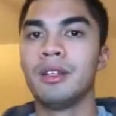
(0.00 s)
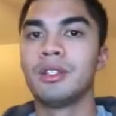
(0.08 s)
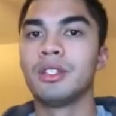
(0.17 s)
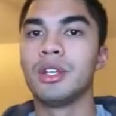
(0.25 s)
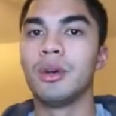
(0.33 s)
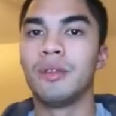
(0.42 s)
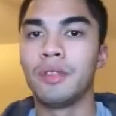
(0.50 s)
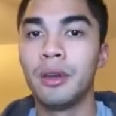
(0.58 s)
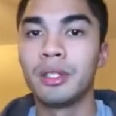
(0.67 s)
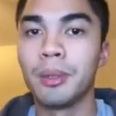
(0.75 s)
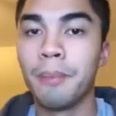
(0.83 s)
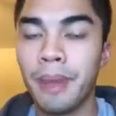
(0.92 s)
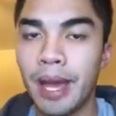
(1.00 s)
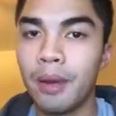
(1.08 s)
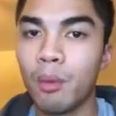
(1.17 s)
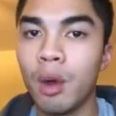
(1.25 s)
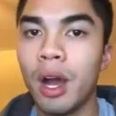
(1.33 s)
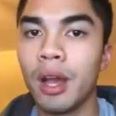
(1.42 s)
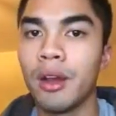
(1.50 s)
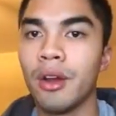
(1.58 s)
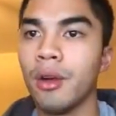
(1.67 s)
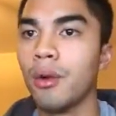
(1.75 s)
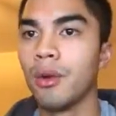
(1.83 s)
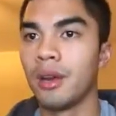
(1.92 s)
So if there was a bad
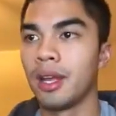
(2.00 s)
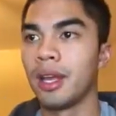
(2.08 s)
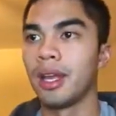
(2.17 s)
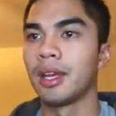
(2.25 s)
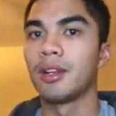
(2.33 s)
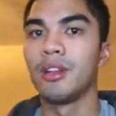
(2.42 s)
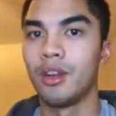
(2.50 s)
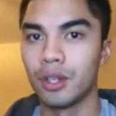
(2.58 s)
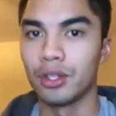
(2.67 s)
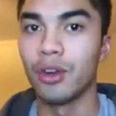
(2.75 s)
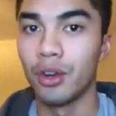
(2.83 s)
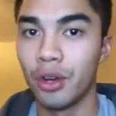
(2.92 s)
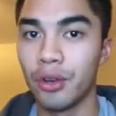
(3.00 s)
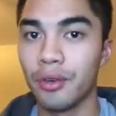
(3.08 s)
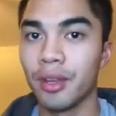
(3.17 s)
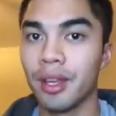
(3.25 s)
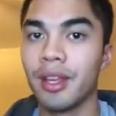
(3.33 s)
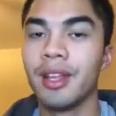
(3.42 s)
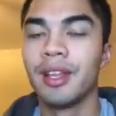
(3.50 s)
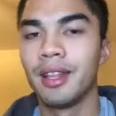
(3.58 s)
wire or a clogged artery,